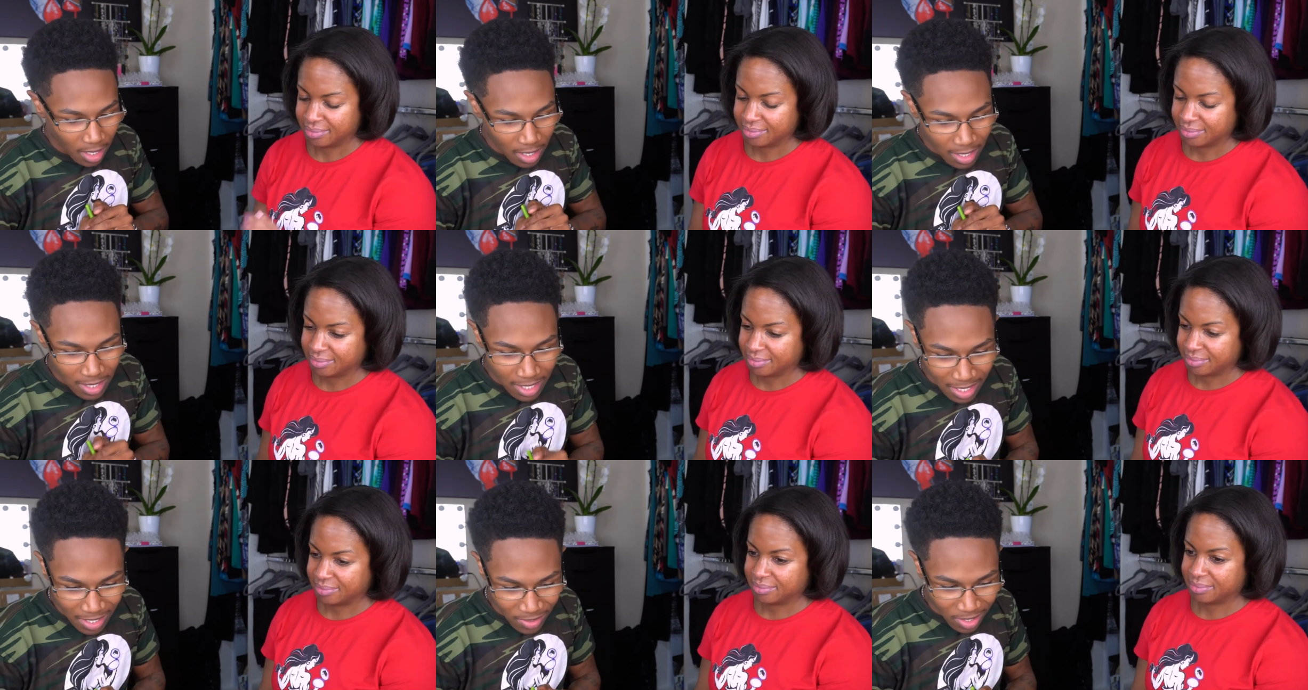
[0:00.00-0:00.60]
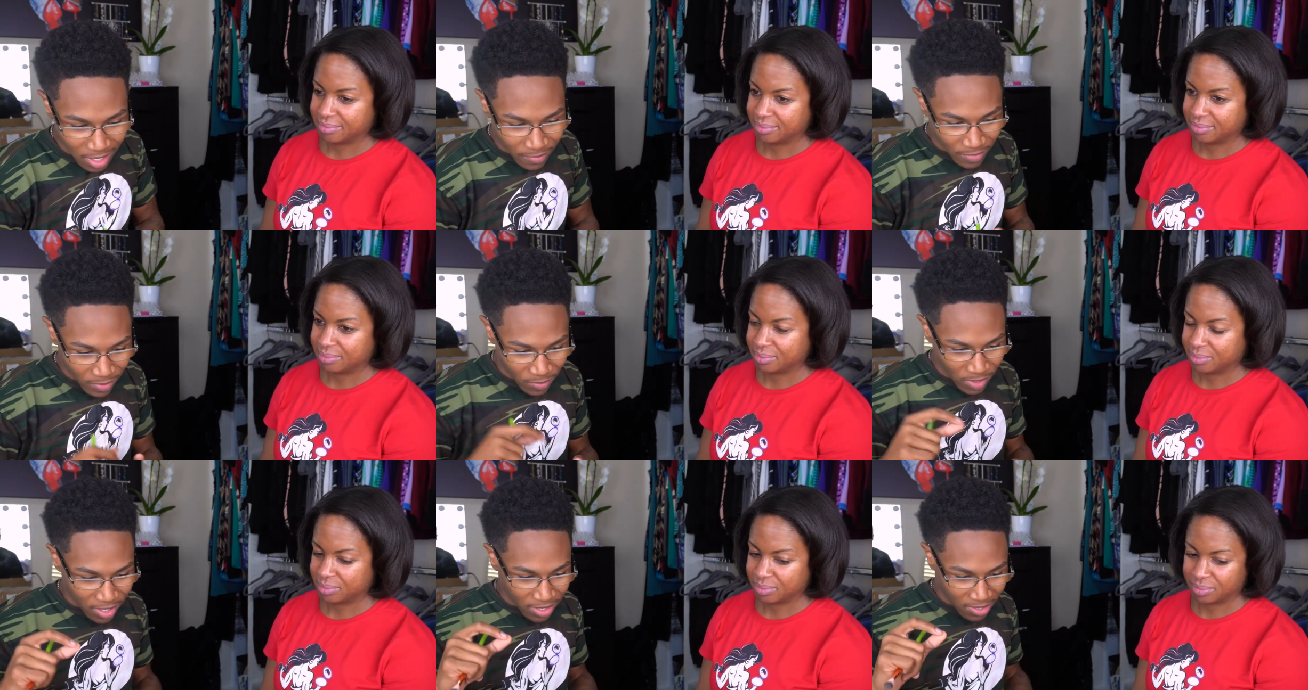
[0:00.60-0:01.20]
Speaker 1: Then I'll come in
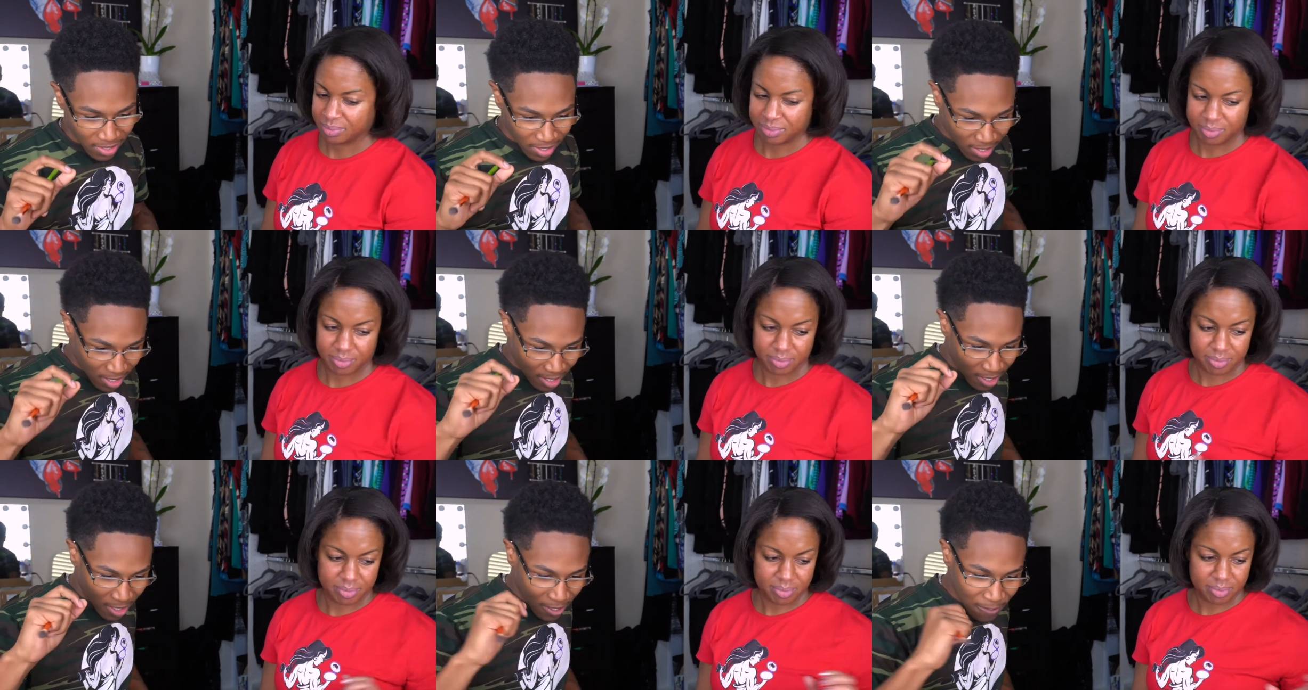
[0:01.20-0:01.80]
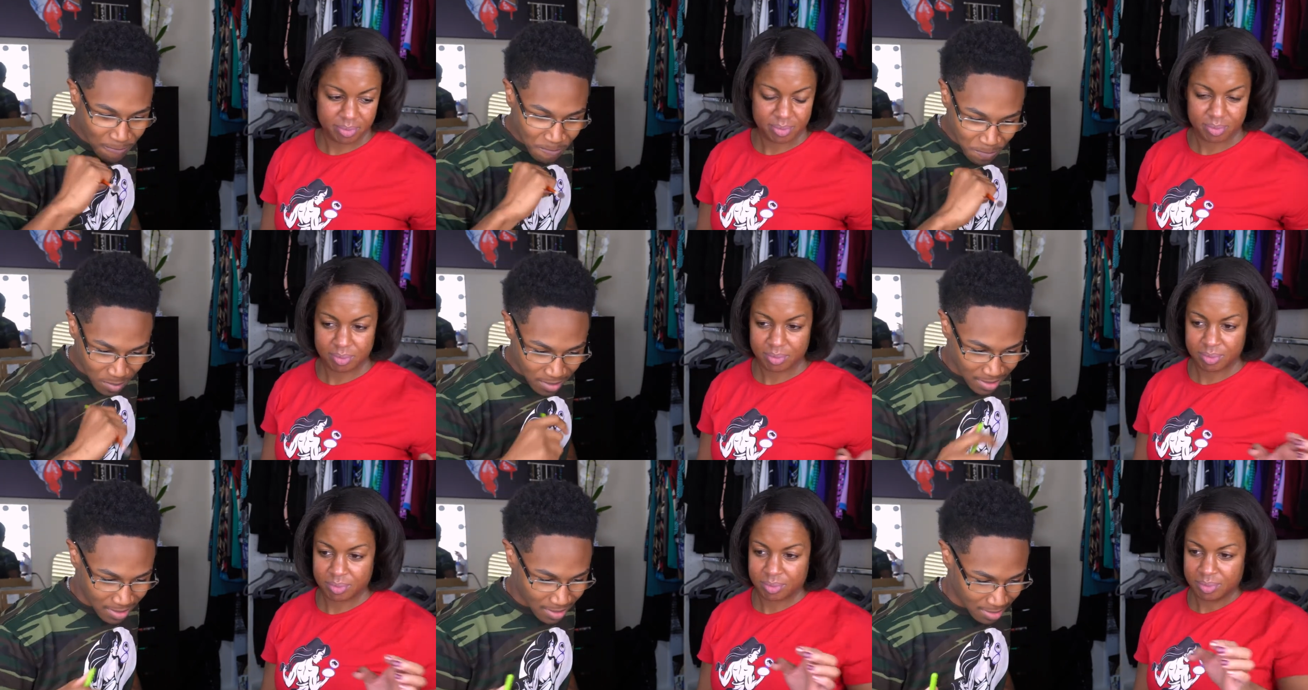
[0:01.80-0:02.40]
with
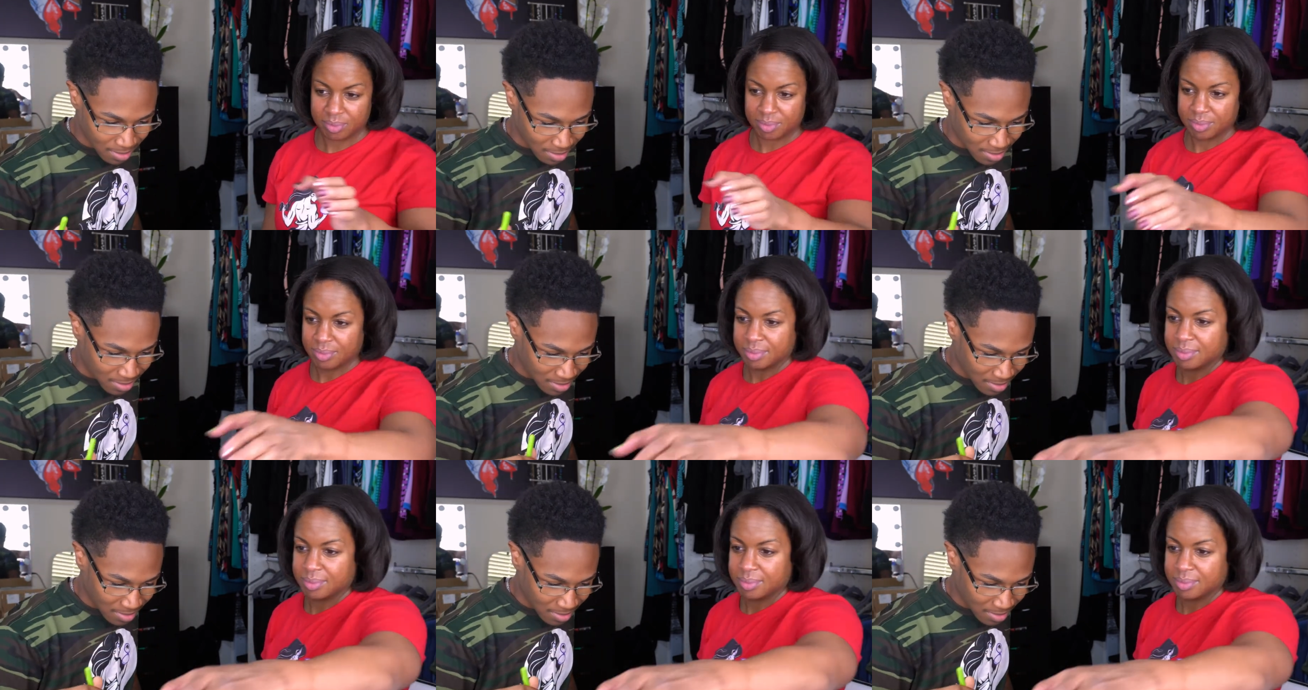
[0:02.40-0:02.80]
hmm,